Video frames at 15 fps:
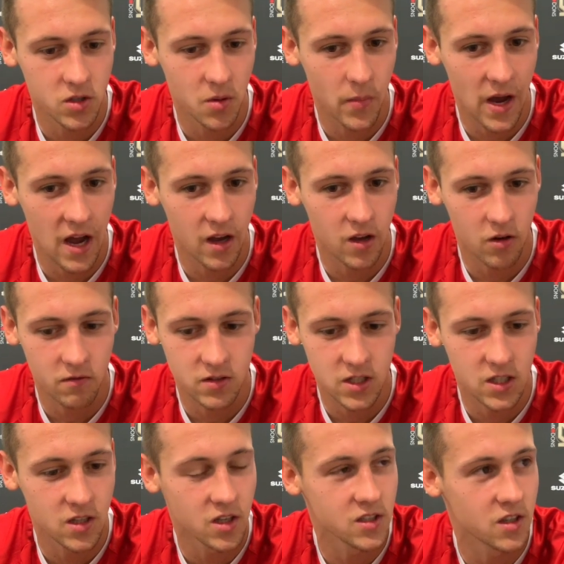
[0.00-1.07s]
your back obviously
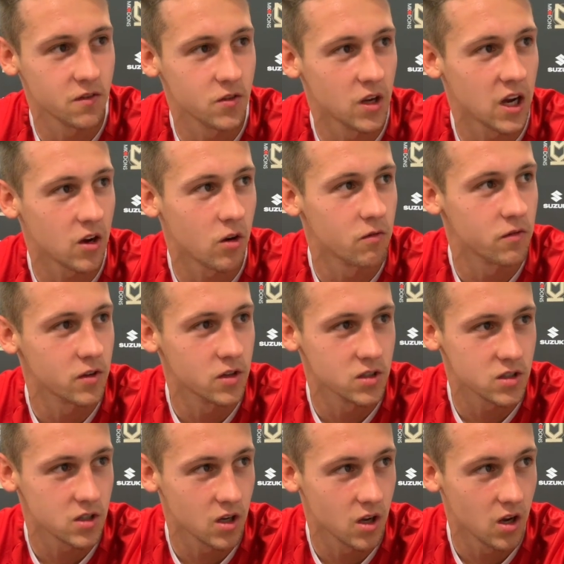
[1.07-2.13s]
does give you that confidence
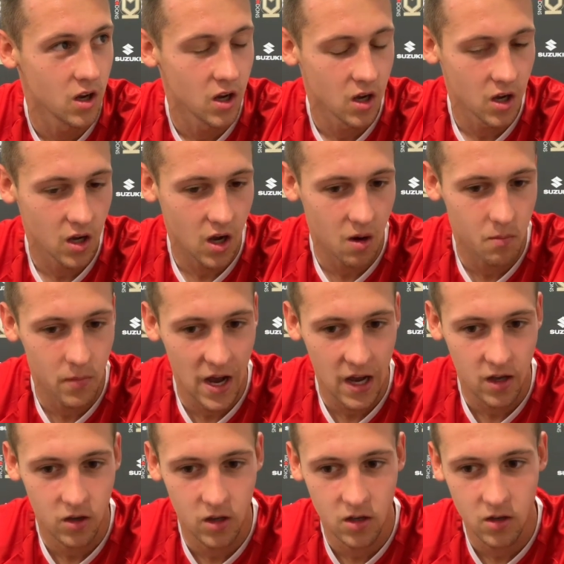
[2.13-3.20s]
to come
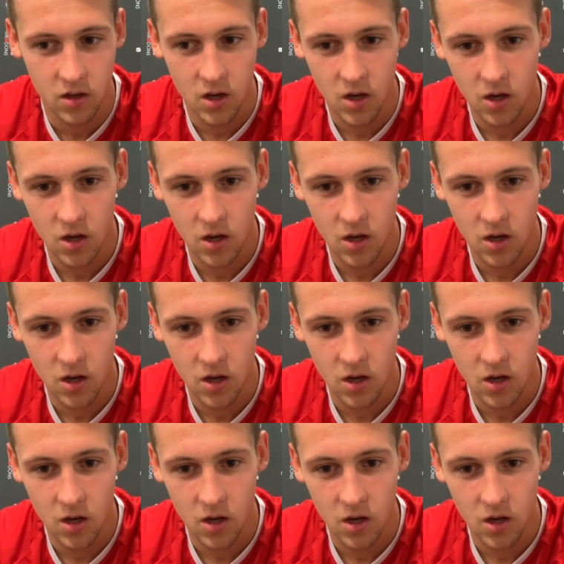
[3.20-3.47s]
back and